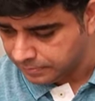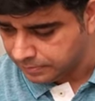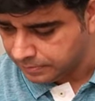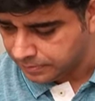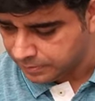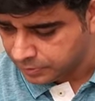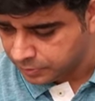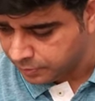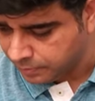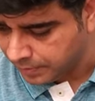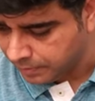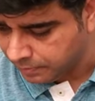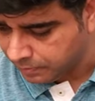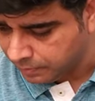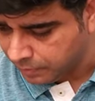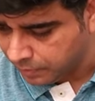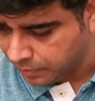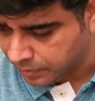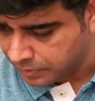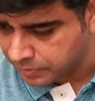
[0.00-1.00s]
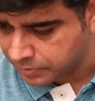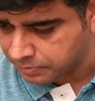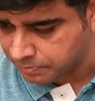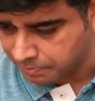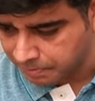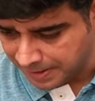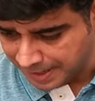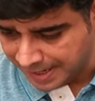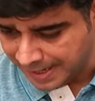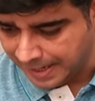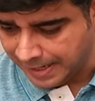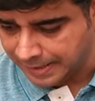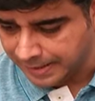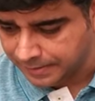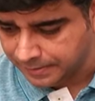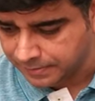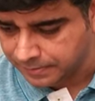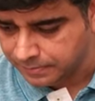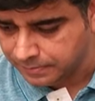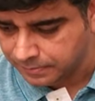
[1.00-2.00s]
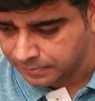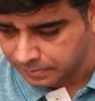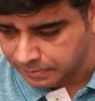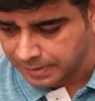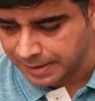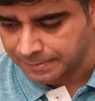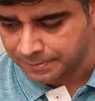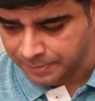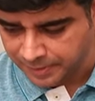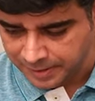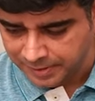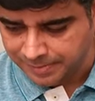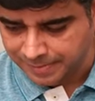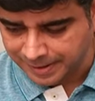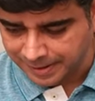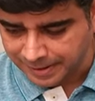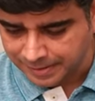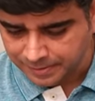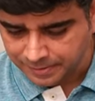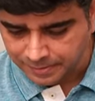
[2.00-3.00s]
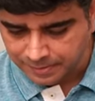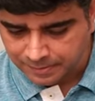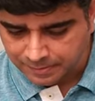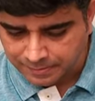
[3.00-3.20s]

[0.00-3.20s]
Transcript: this one was bad, like pretty bad.